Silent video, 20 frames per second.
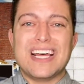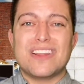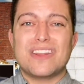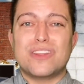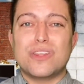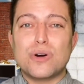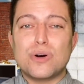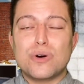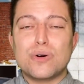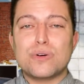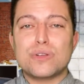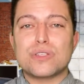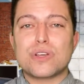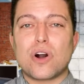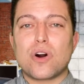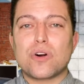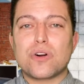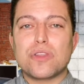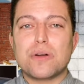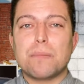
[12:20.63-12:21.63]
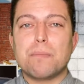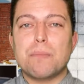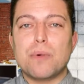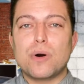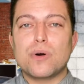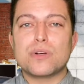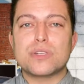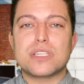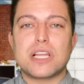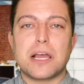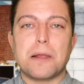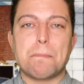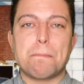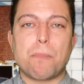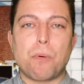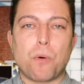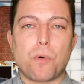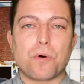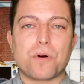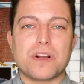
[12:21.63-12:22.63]
Those are the most
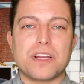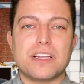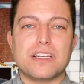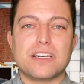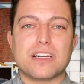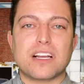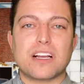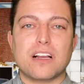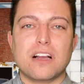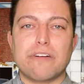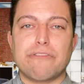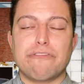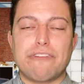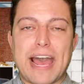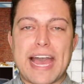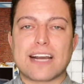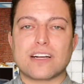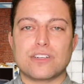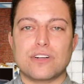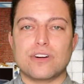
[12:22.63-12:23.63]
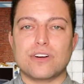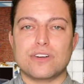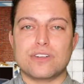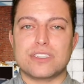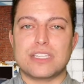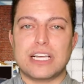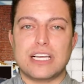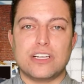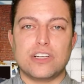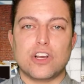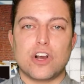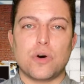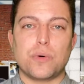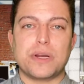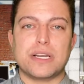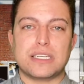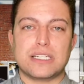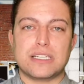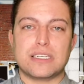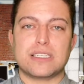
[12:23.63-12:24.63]
important factors in going
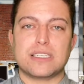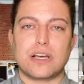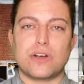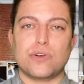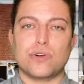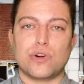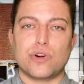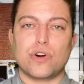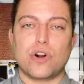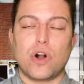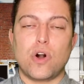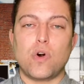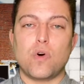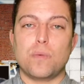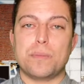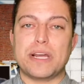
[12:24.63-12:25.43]
to sell your home,